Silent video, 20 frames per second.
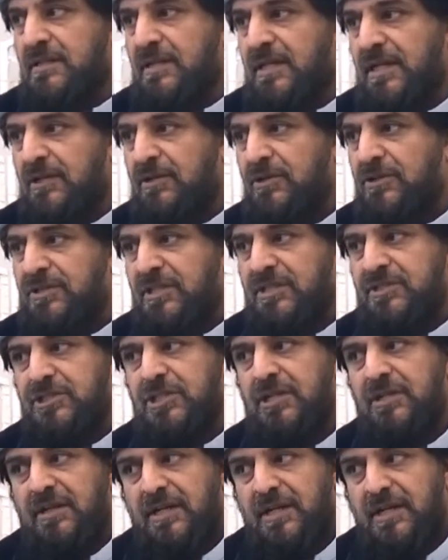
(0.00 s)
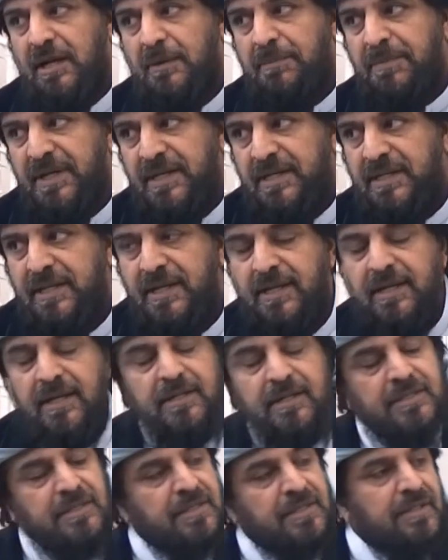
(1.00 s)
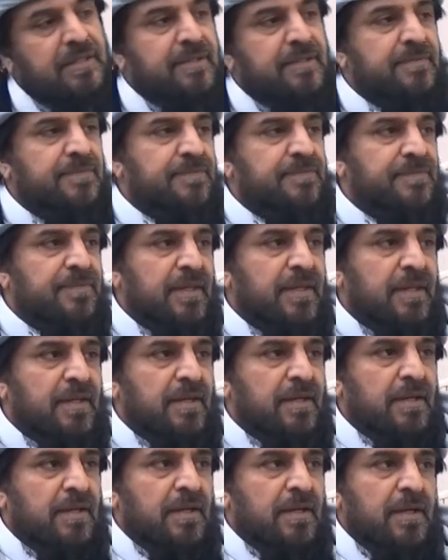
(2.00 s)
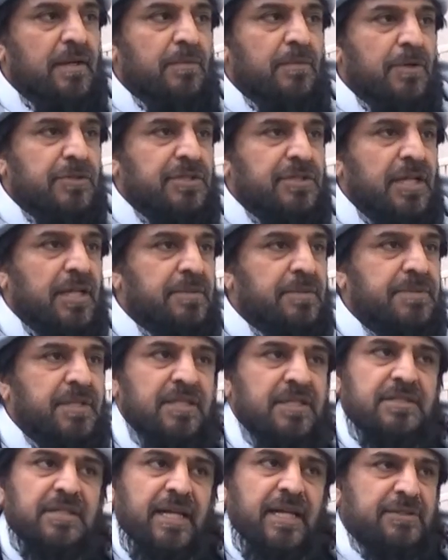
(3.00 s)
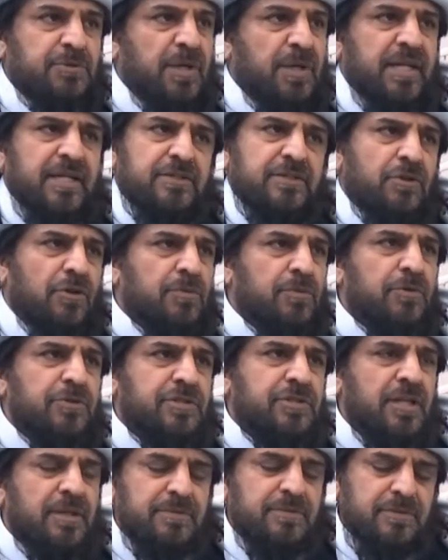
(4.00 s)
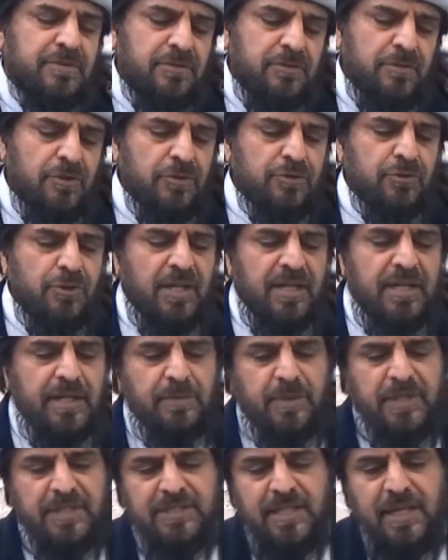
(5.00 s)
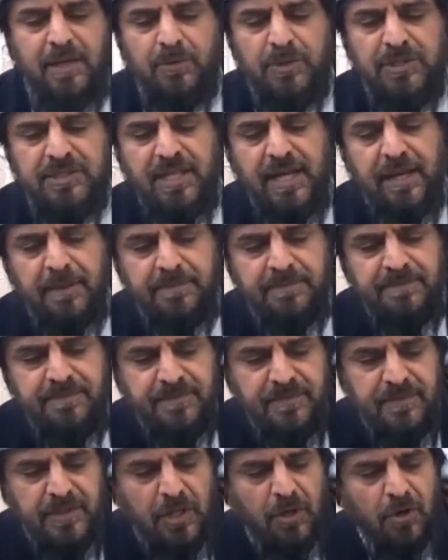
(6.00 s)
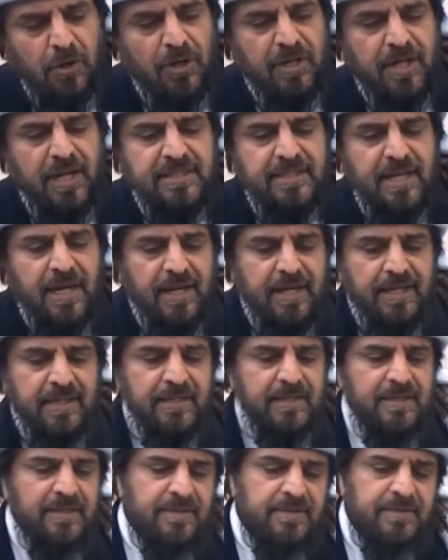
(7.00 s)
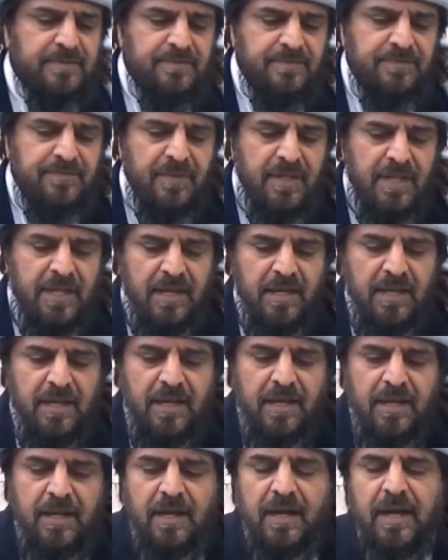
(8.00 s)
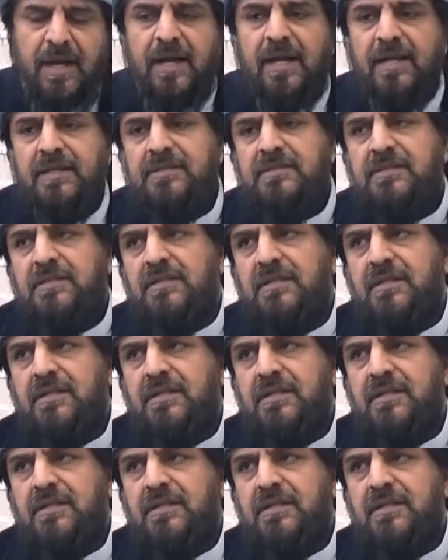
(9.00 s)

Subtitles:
innocent children are being killed, Muslims as well as non-Muslims, those who are living there with them, they all are dying. And